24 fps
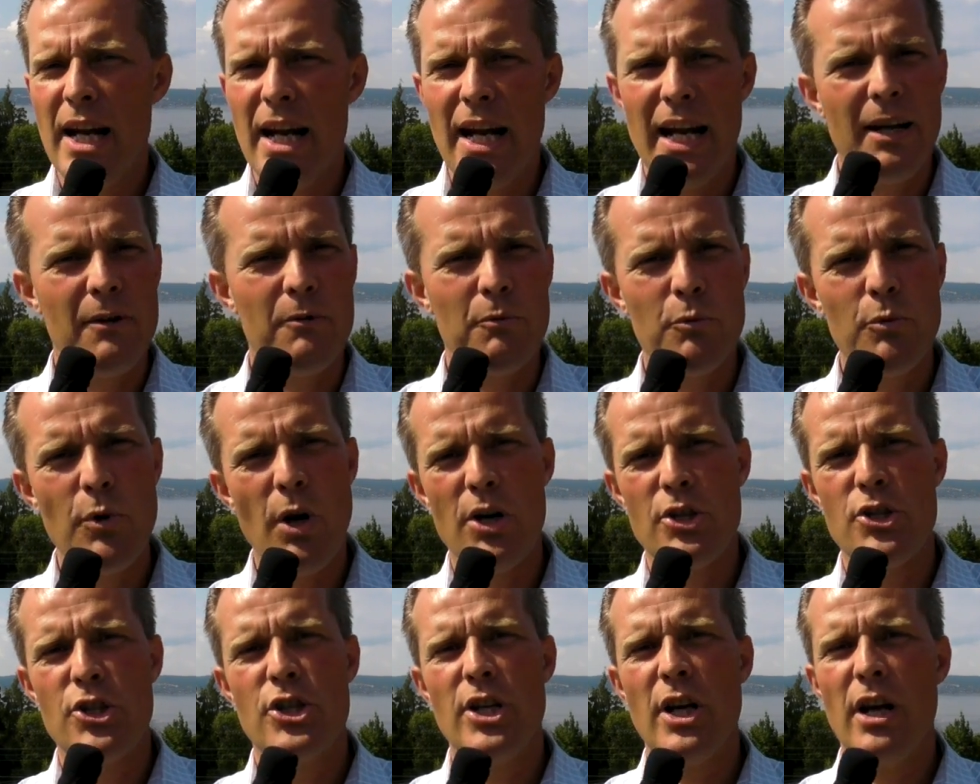in
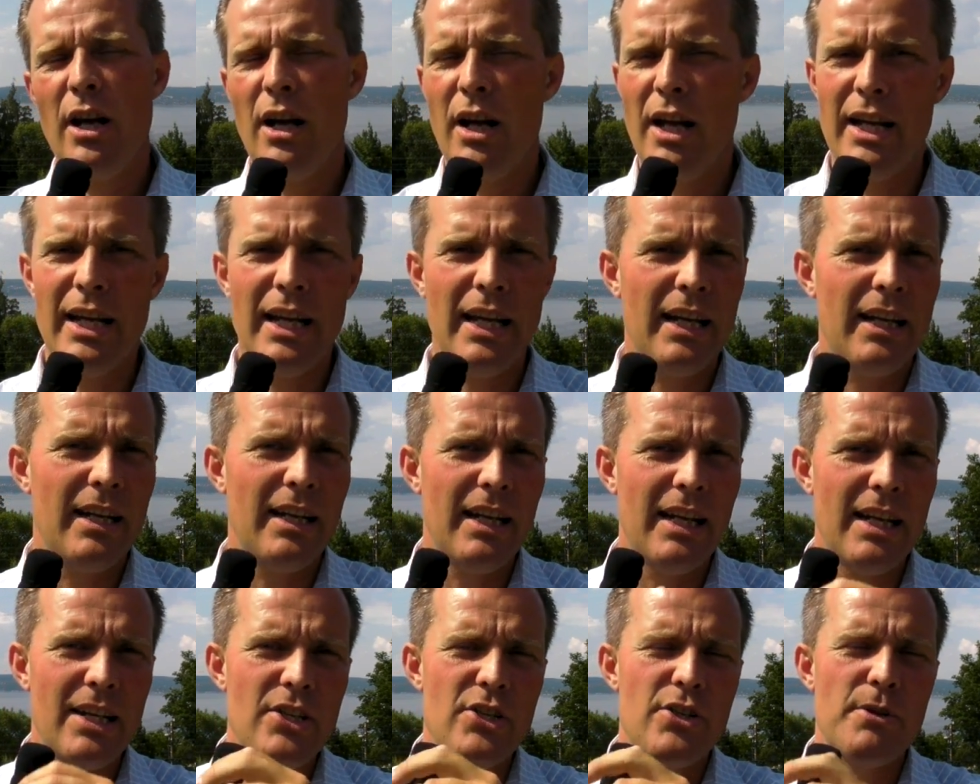Russia,
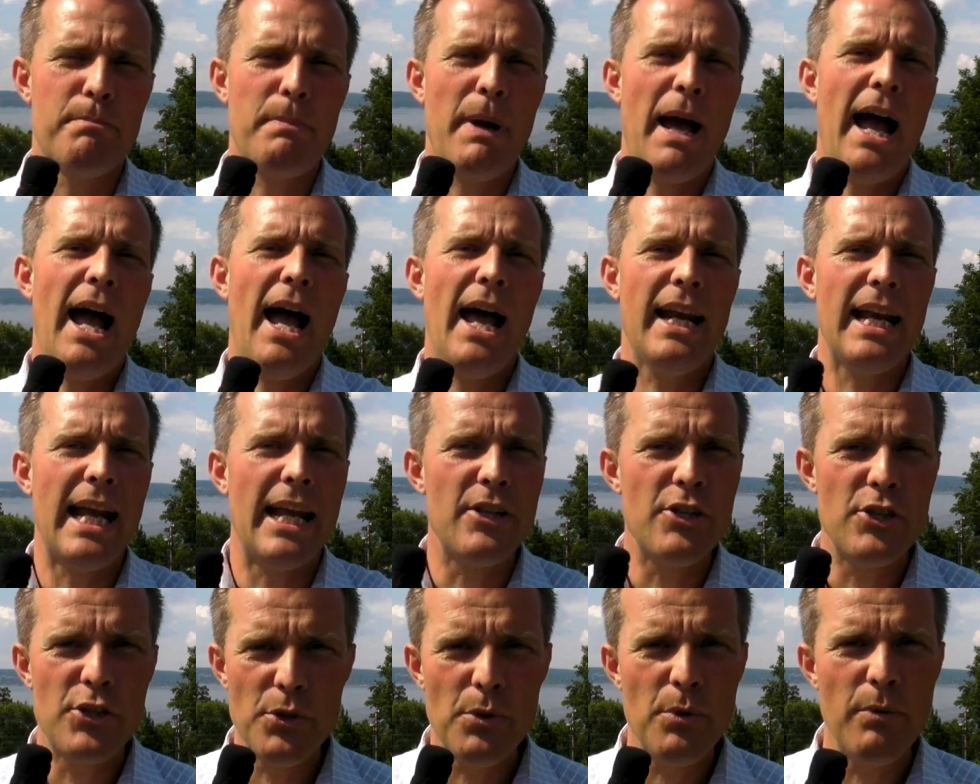in Japan,
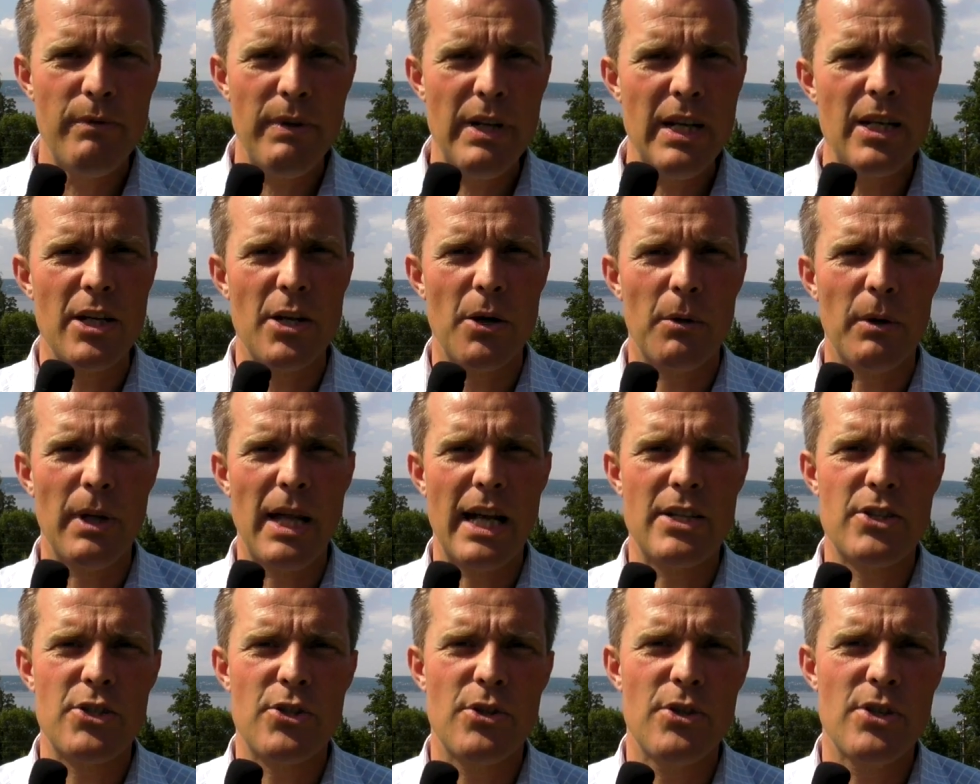and do video
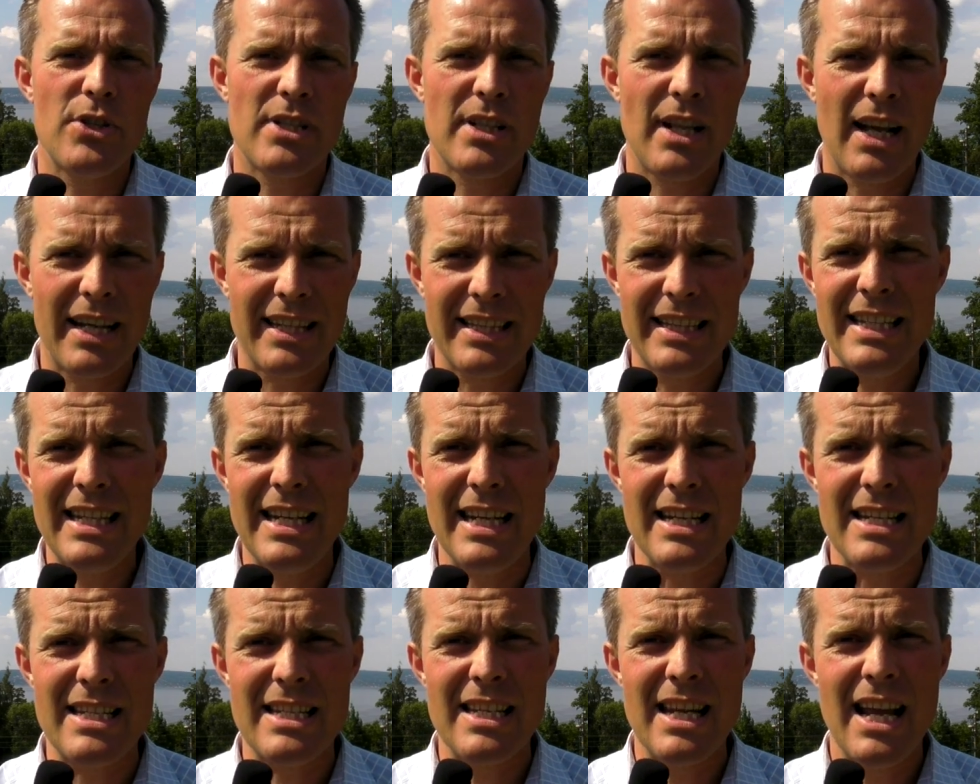lectures like
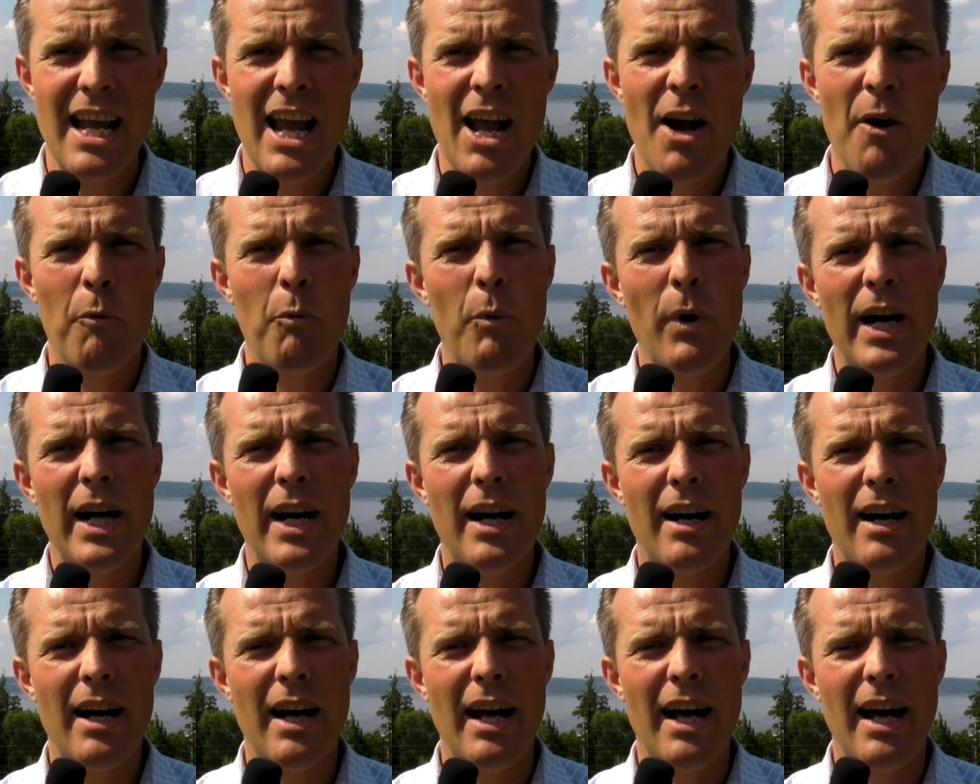these
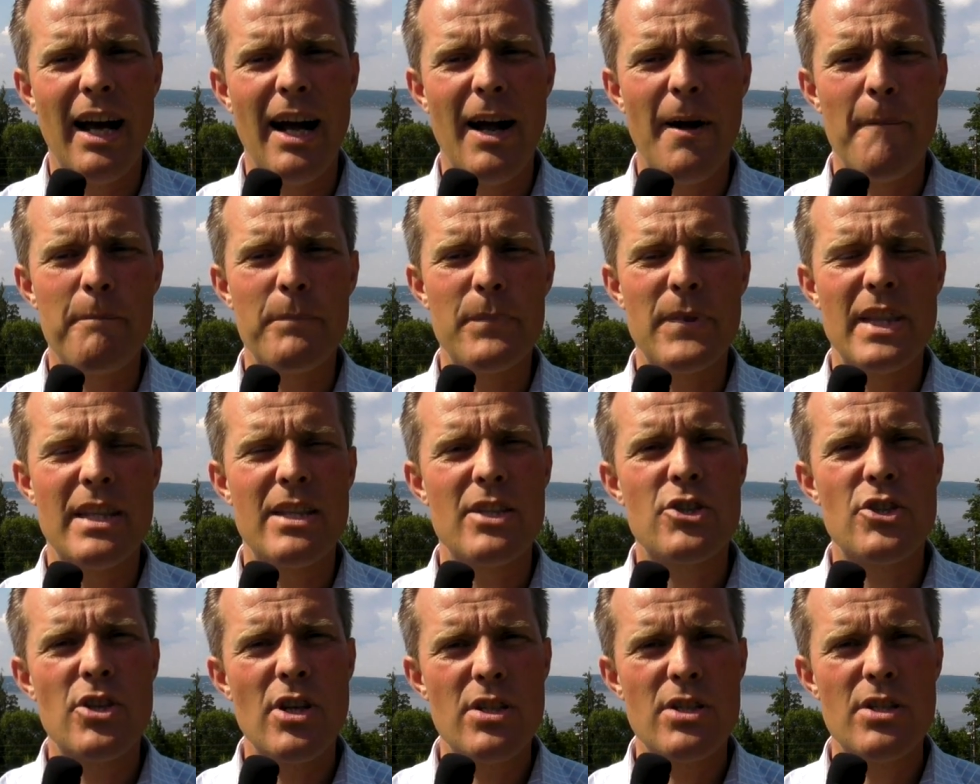where
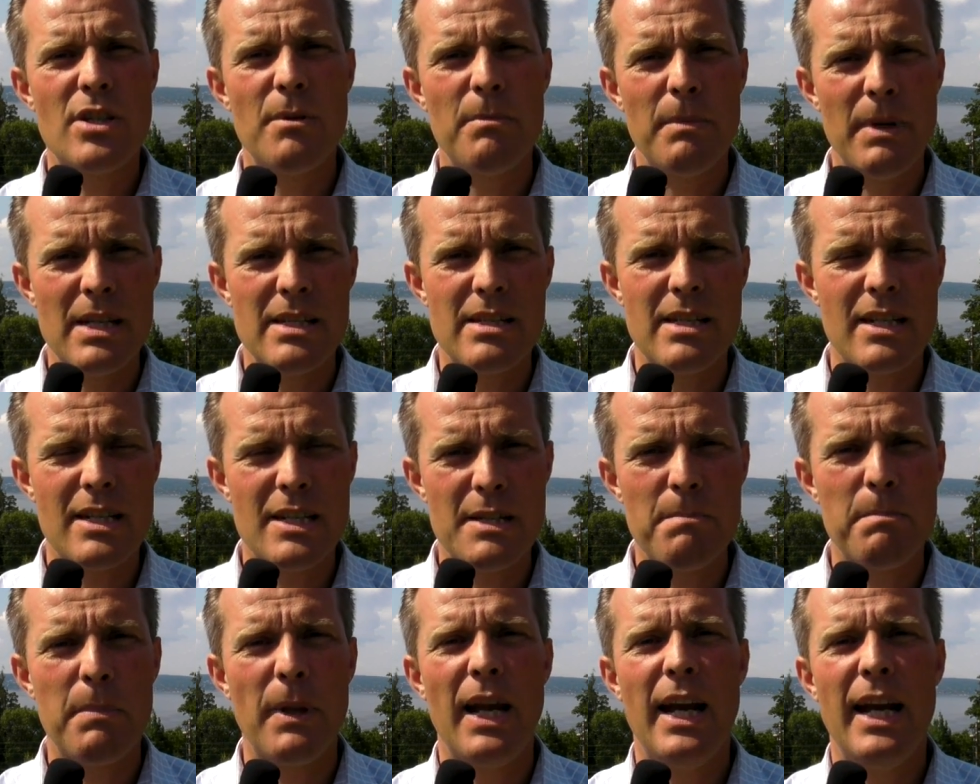the system is
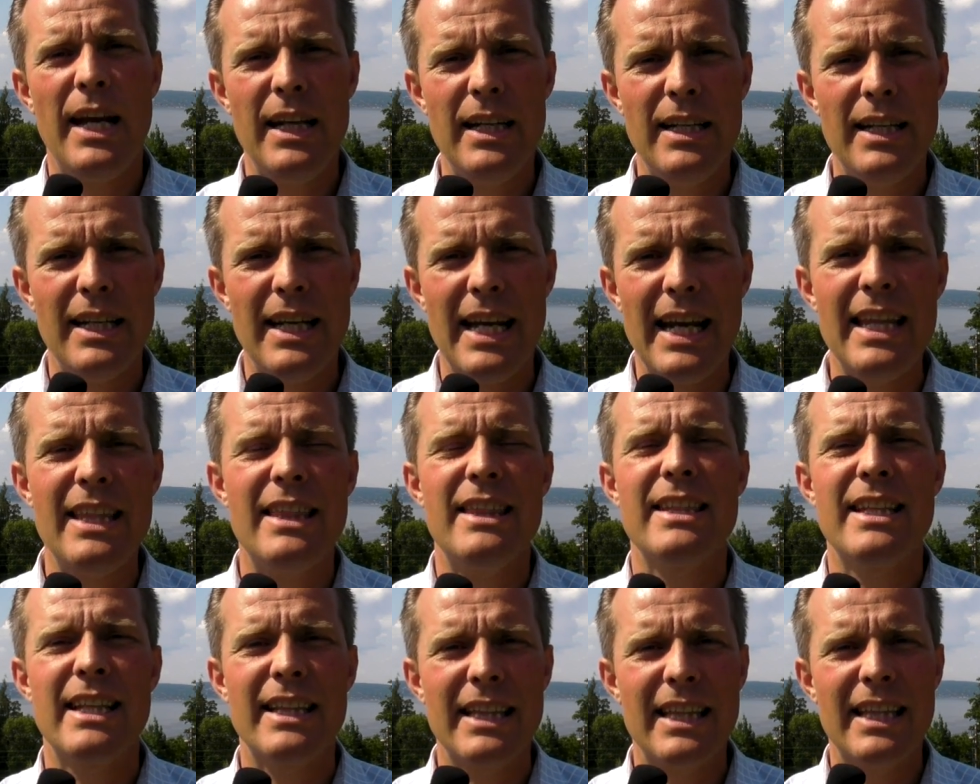explained
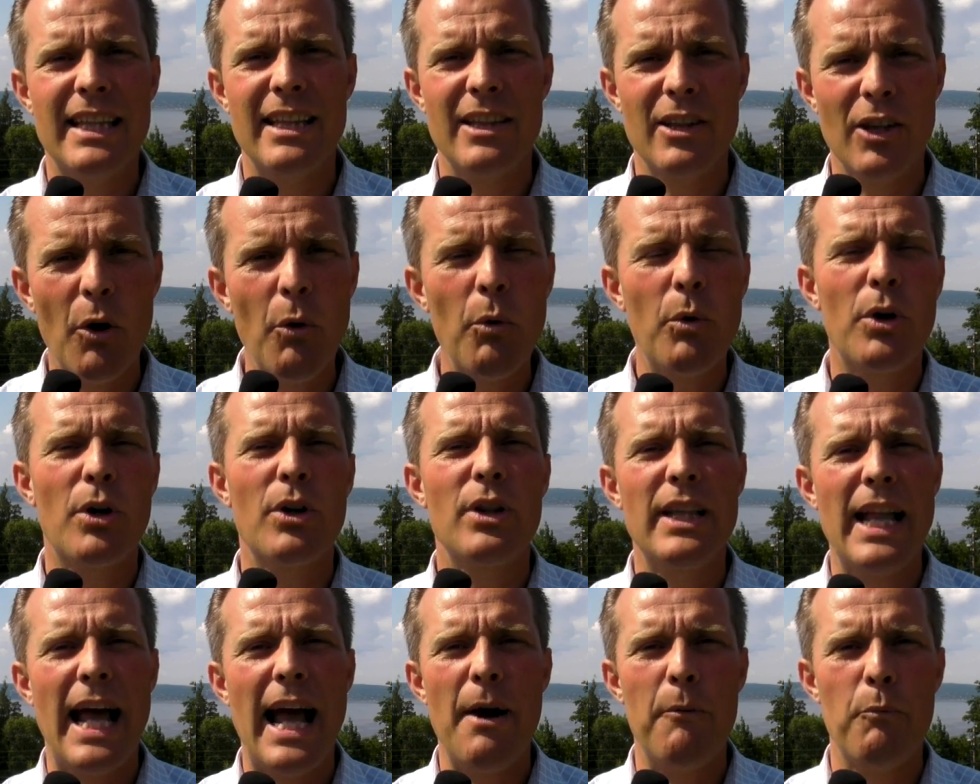in the
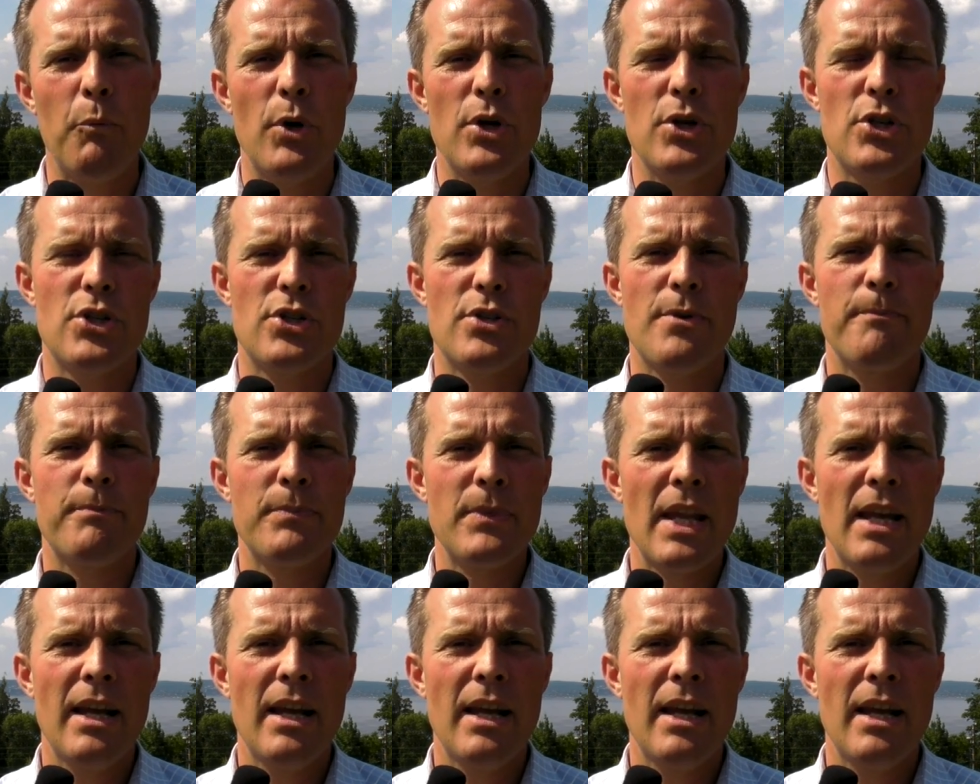local language.